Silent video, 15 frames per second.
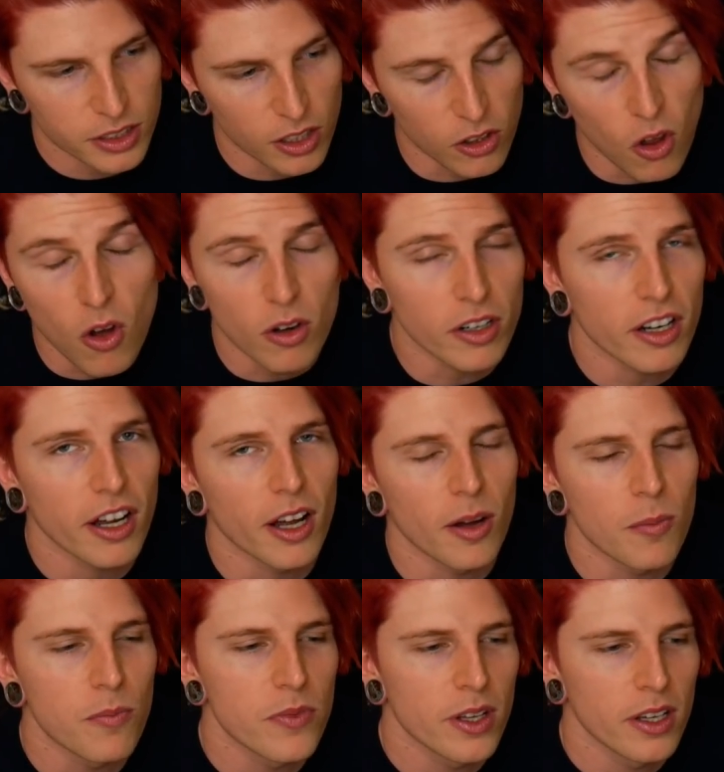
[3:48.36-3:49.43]
long
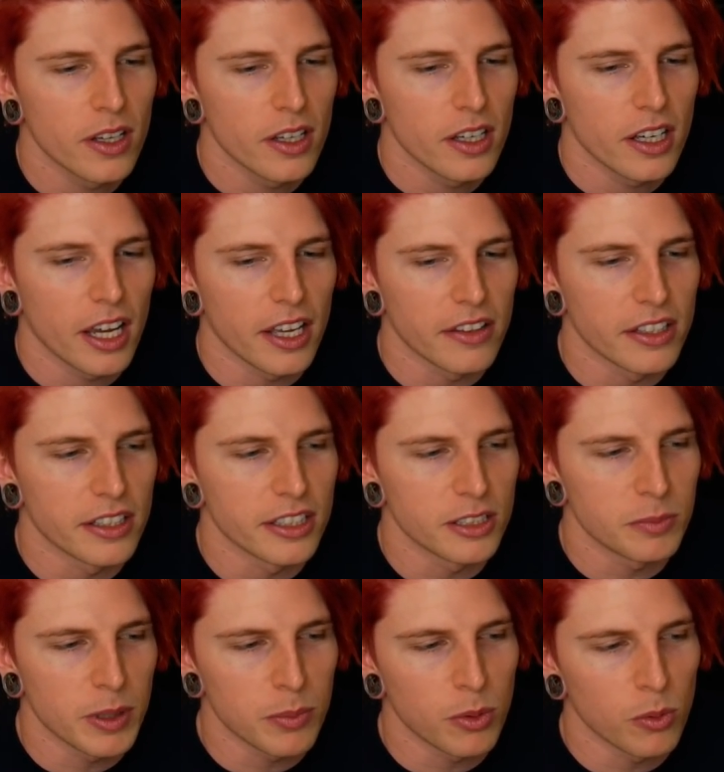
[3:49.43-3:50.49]
time. And then
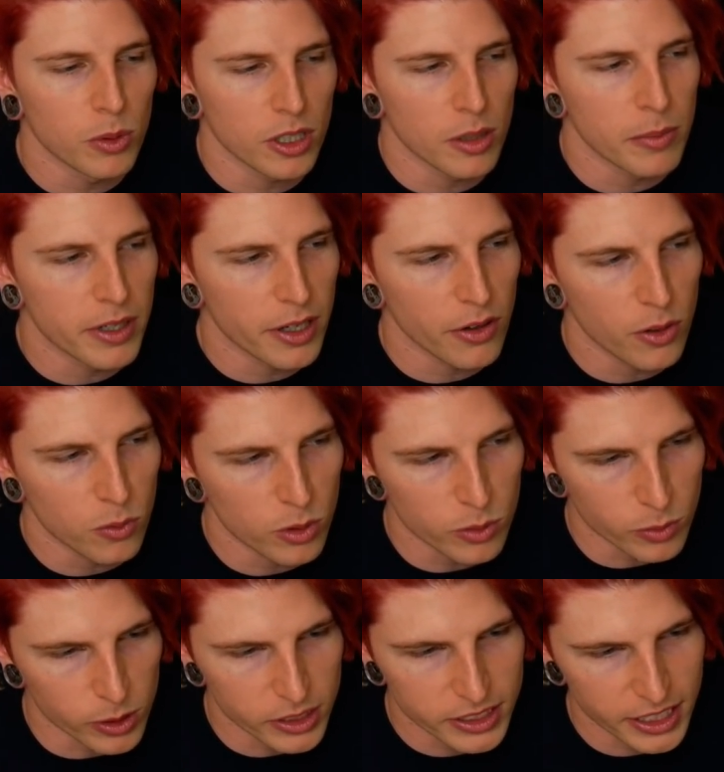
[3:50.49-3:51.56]
these people were coming out of the
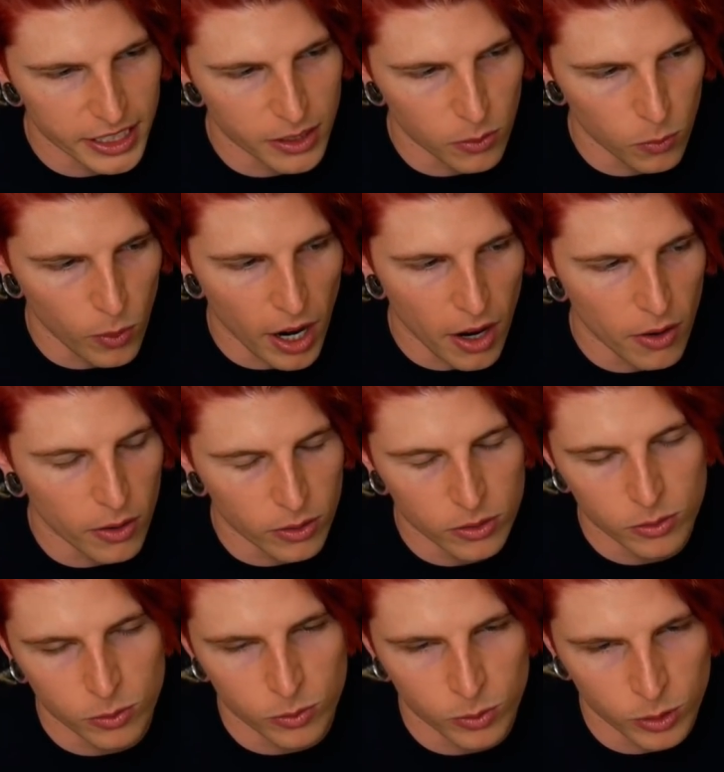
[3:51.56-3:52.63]
woodwork saying, wow,
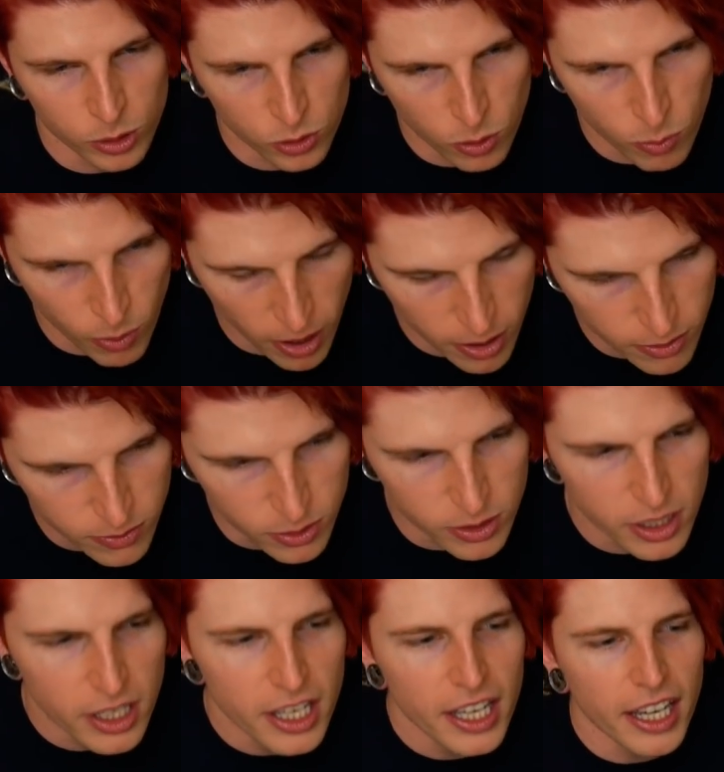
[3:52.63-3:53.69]
we're so proud of
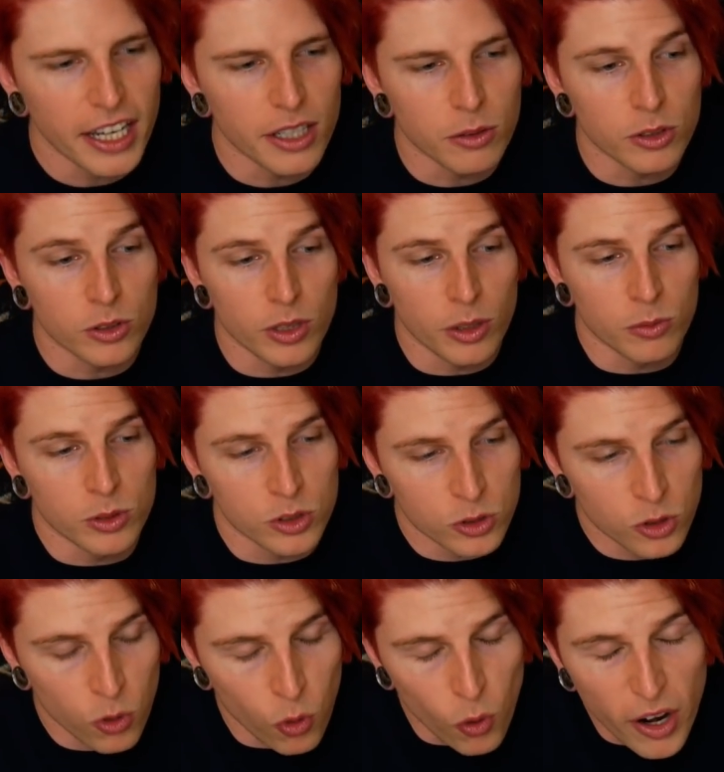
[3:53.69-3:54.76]
you. And it was
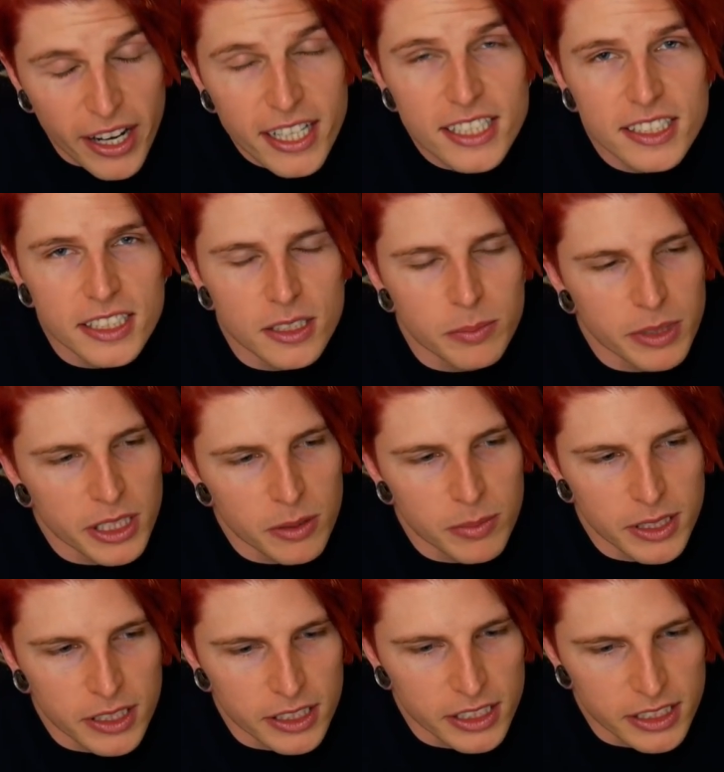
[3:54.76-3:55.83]
crazy to me
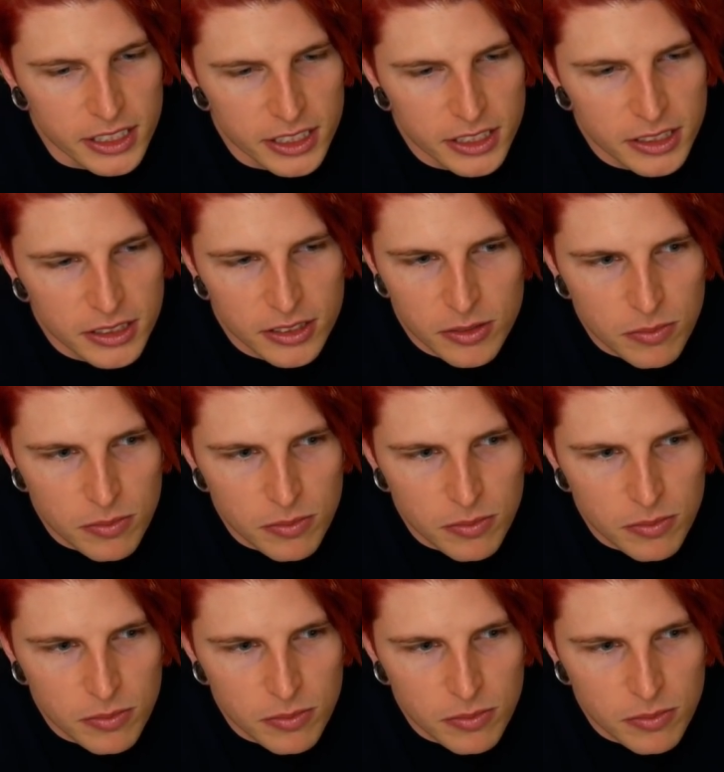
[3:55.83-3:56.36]
because